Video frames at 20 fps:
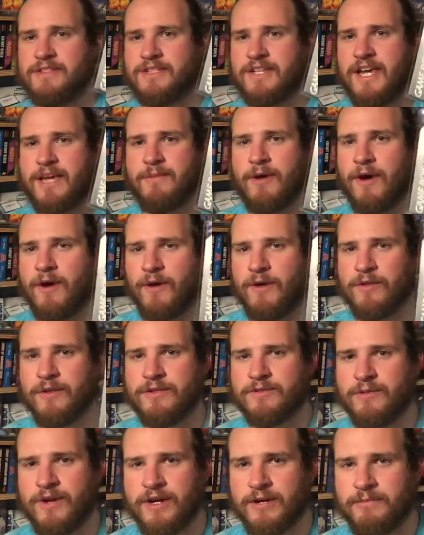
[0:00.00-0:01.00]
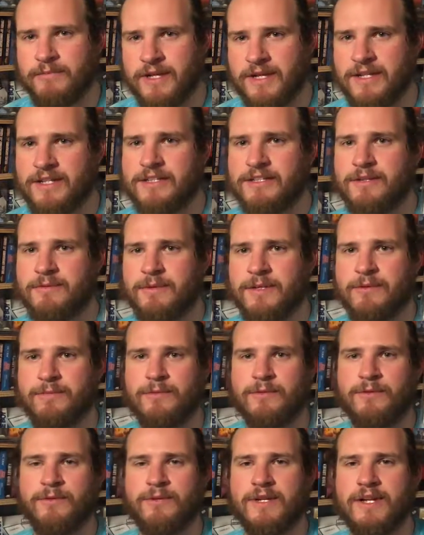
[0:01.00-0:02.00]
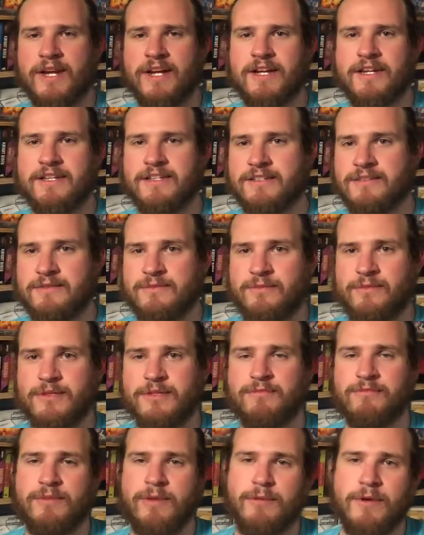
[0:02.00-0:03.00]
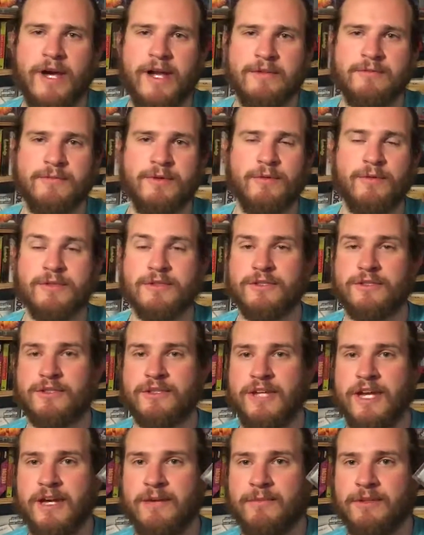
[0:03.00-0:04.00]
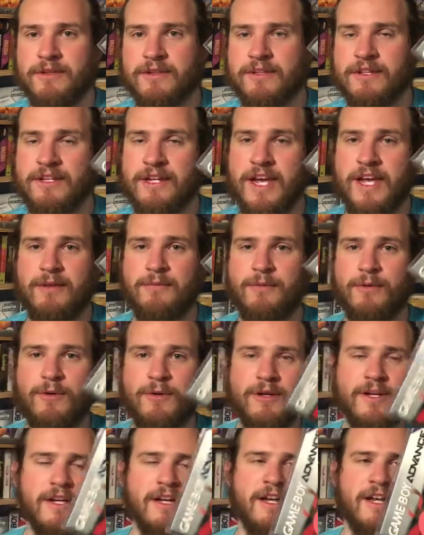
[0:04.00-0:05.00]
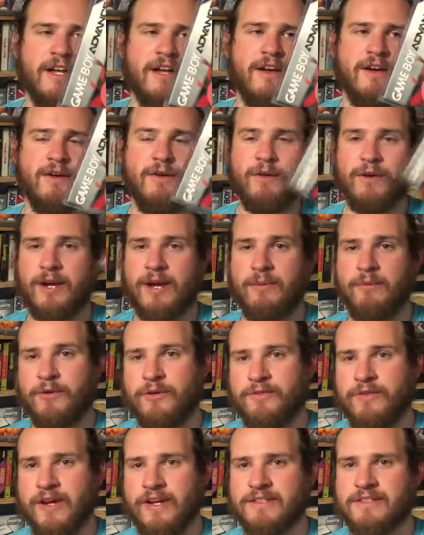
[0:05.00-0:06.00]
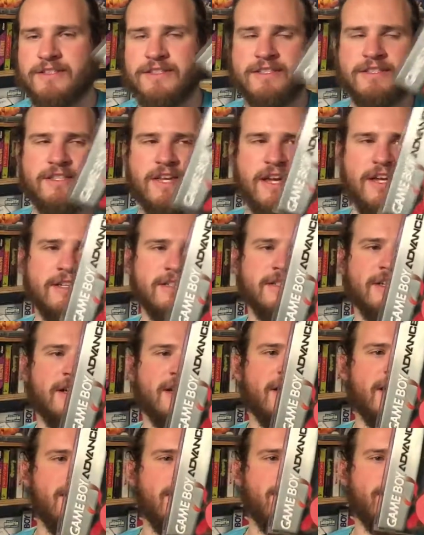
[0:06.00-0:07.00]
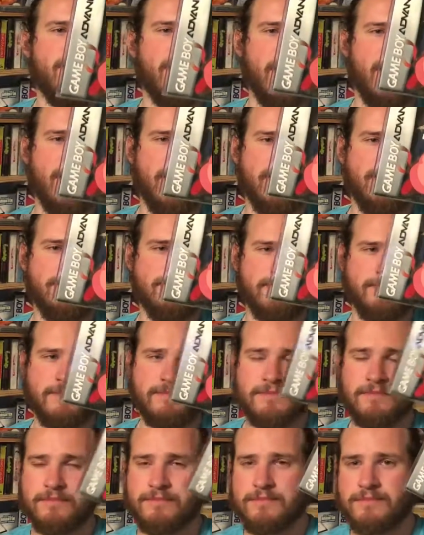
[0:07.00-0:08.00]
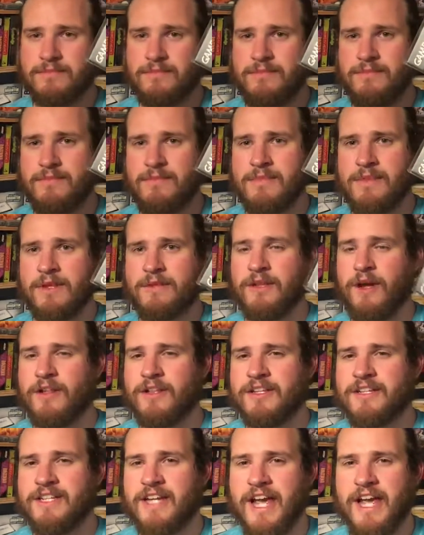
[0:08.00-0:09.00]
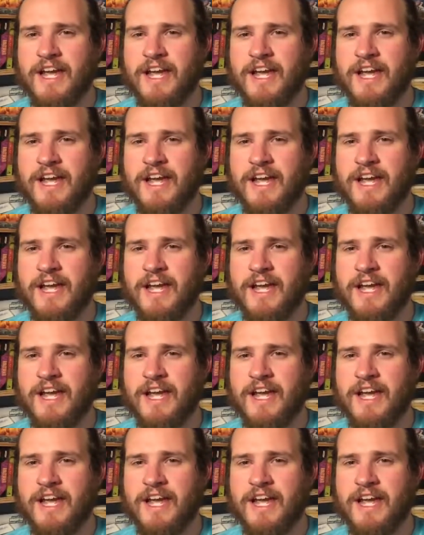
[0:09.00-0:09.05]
is a game I always recommend to people when people ask me what's a good game on the Game Boy, or Game Boy Advance in this case. But the only